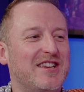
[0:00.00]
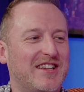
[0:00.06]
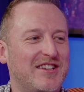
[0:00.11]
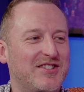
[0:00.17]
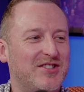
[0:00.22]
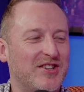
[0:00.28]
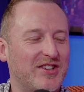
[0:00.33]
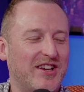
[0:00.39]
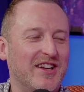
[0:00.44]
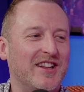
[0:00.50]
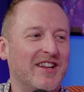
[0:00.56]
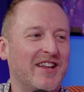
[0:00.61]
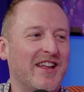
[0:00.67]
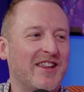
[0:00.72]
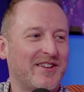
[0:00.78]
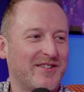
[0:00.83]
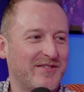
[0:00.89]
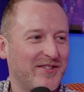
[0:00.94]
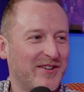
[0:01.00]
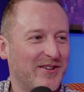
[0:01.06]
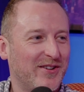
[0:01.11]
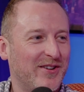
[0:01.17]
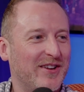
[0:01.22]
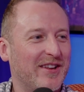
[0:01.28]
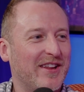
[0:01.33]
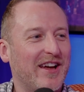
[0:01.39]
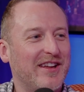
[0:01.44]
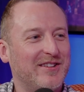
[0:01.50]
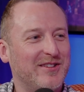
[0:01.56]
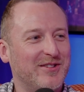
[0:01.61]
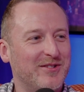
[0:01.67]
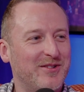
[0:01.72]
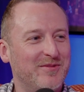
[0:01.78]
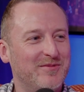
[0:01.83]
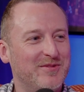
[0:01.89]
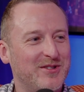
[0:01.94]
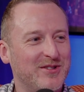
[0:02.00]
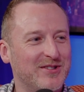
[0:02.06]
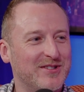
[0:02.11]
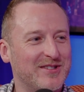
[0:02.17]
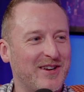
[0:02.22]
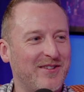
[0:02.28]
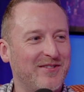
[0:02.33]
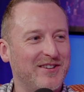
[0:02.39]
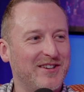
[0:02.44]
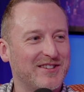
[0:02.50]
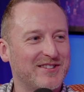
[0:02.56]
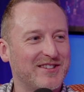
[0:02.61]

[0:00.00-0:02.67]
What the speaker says: you should get leathered for going to the Ideal Home Show? Is that what you're